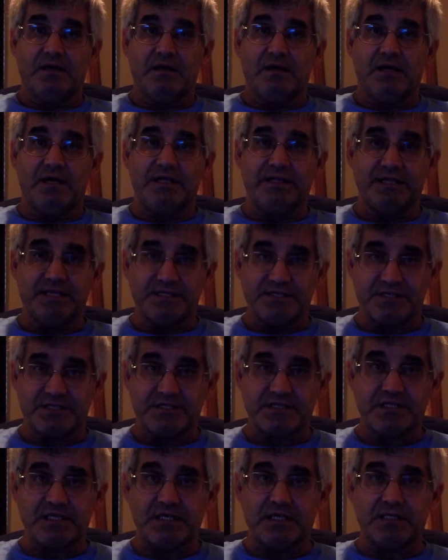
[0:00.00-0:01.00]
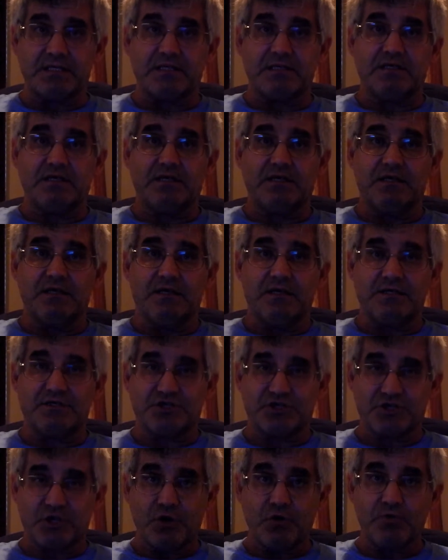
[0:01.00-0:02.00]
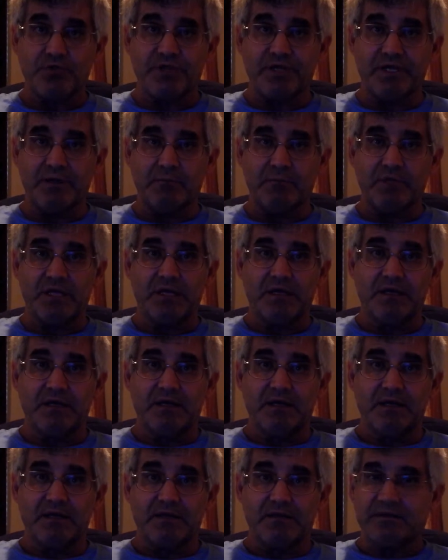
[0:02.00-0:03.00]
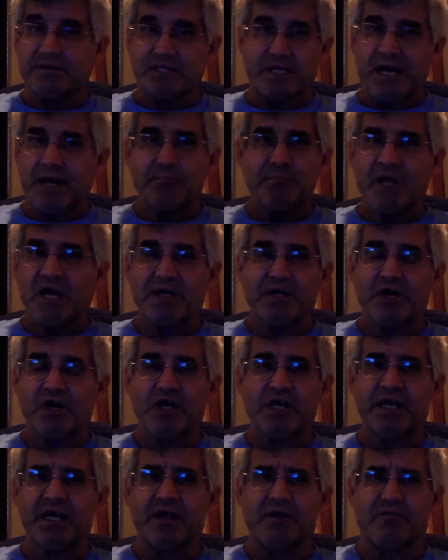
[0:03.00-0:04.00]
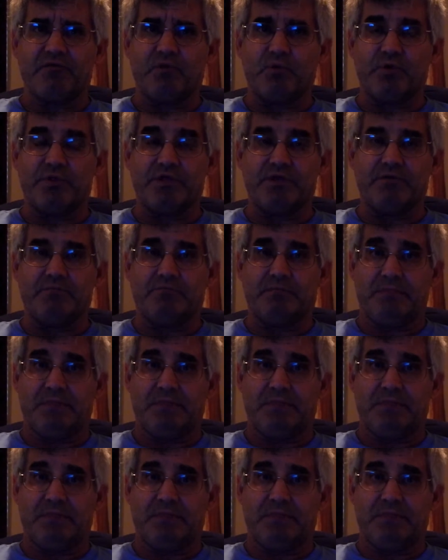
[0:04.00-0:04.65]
and then sit and show them that I'm not hunting for them.